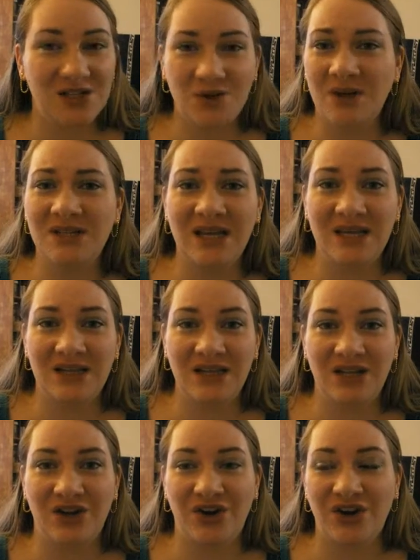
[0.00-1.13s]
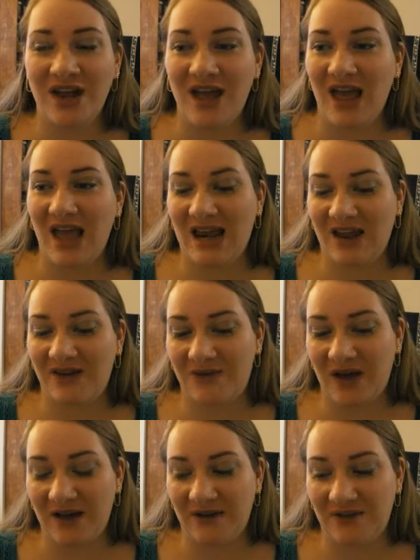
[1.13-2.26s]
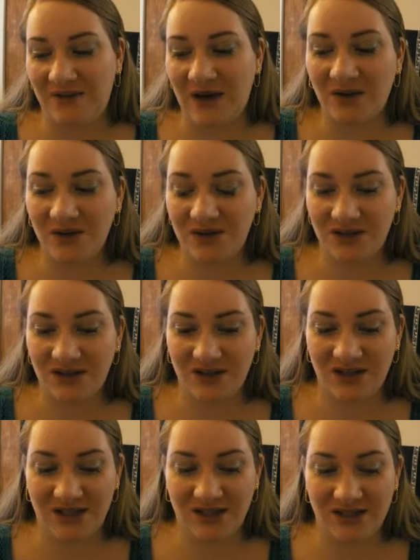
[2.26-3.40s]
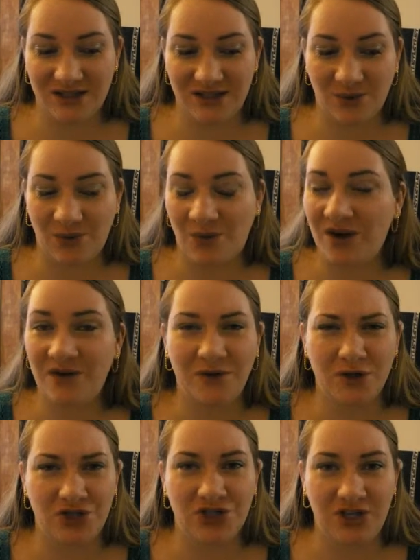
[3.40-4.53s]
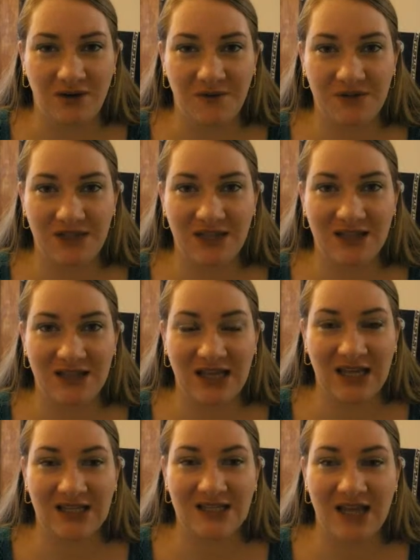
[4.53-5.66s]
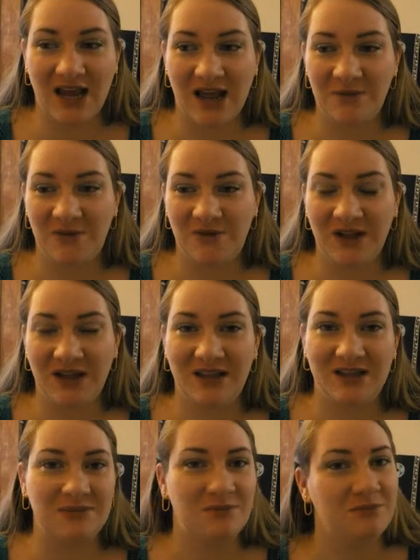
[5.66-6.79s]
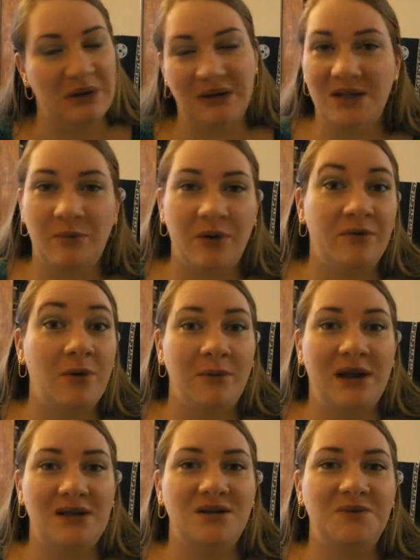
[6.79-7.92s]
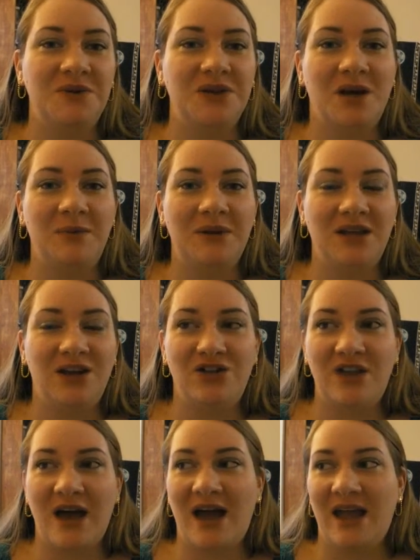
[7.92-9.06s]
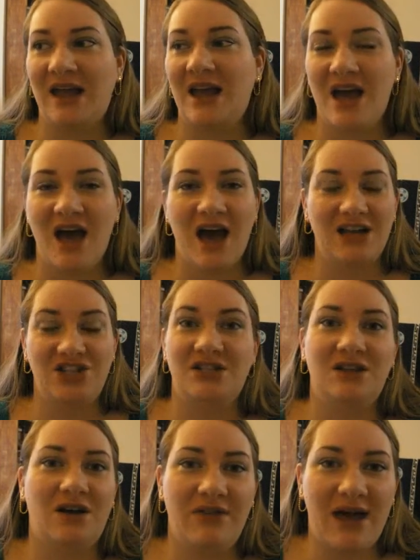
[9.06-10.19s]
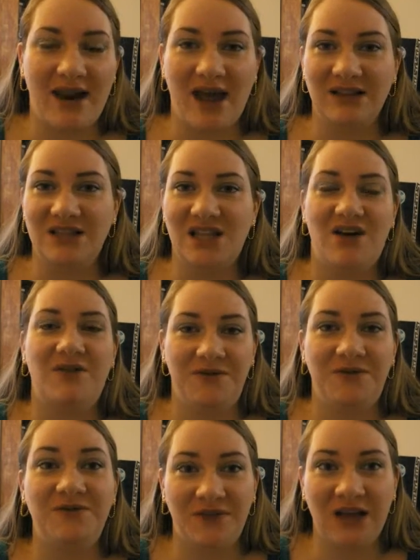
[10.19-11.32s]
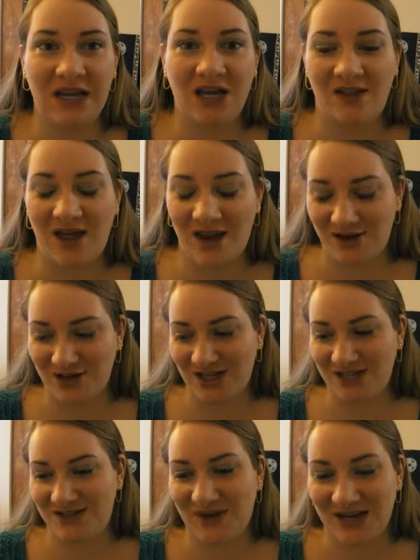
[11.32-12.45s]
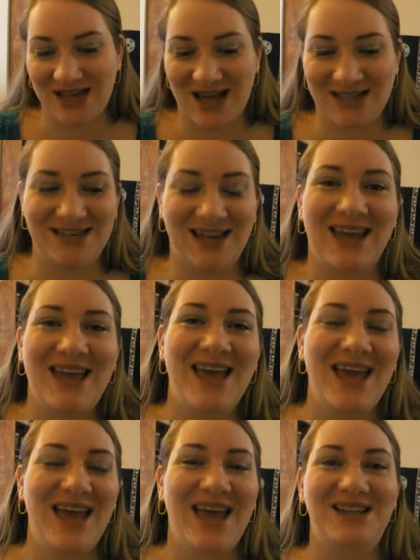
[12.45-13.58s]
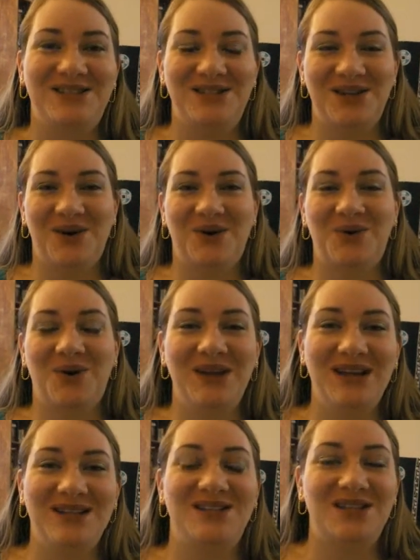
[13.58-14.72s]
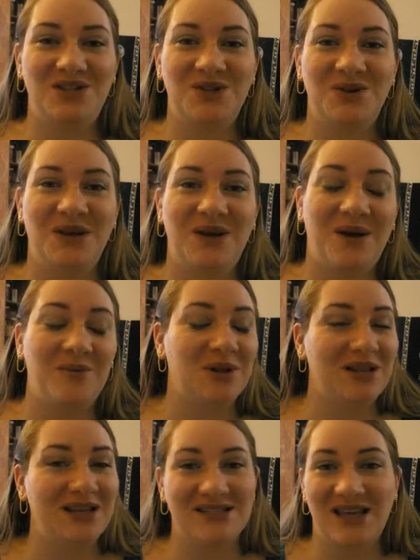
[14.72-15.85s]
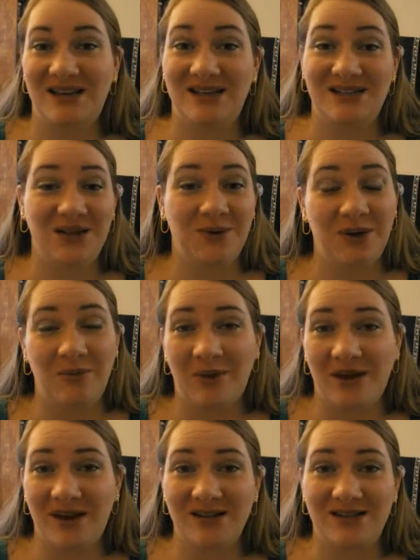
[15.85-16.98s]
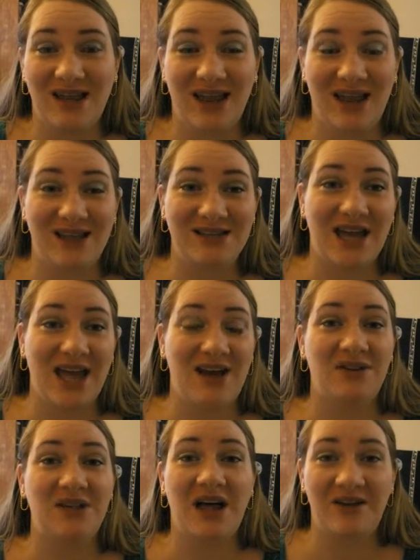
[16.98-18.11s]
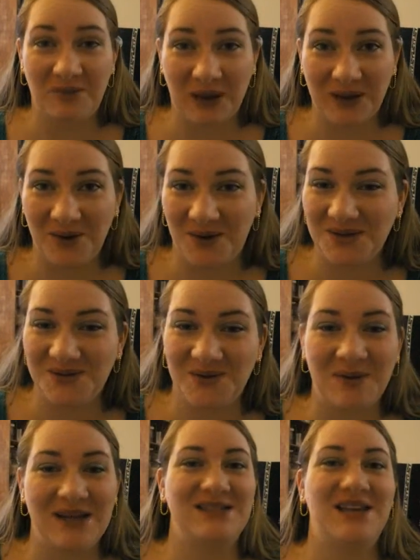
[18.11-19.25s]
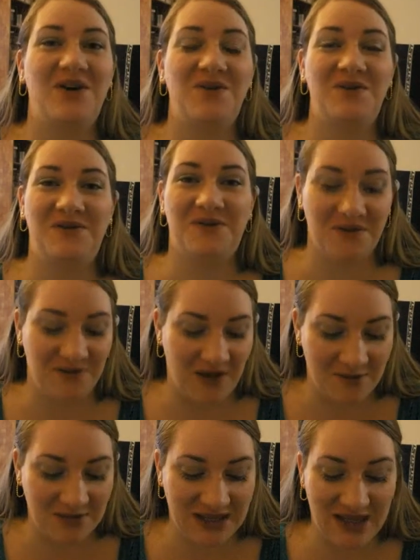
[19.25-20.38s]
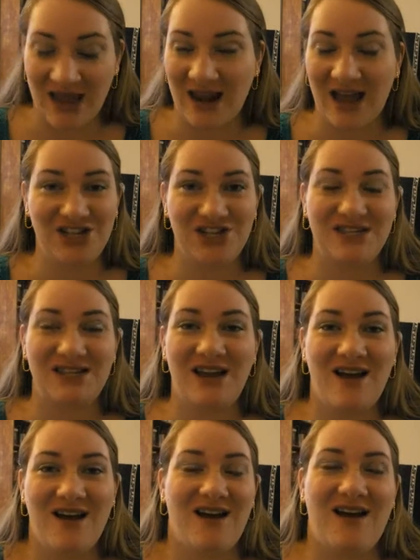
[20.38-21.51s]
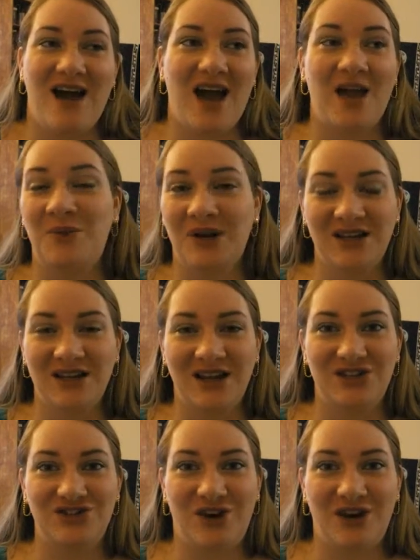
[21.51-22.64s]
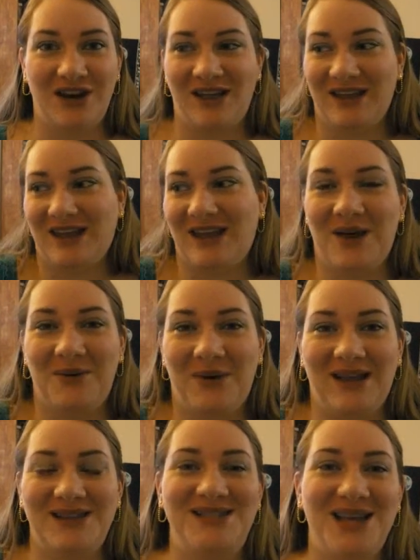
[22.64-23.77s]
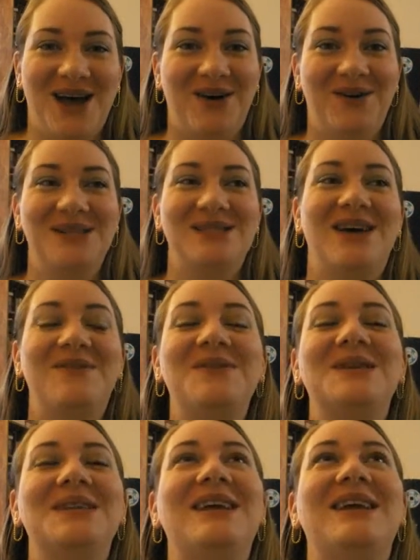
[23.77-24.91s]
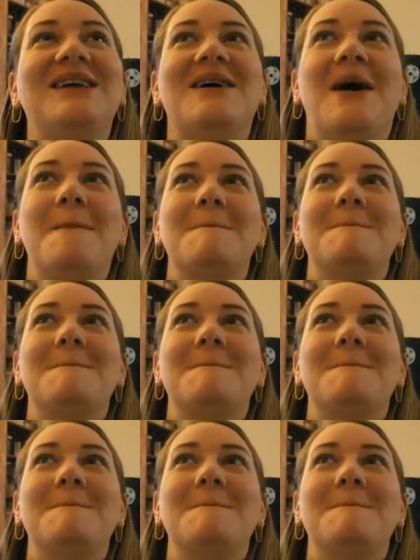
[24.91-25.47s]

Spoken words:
it's towards the end of the year, and I've felt this wonderful shift in things, and I'm feeling this buildup of momentum for the coming year that I just love that. I love feeding on that energy. It's fantastic. And so going into this new year, I'm really excited to see what it brings, and I have a lot of big goals for myself and for family, and I'm ready to get it started. Like, I can't wait. So it's definitely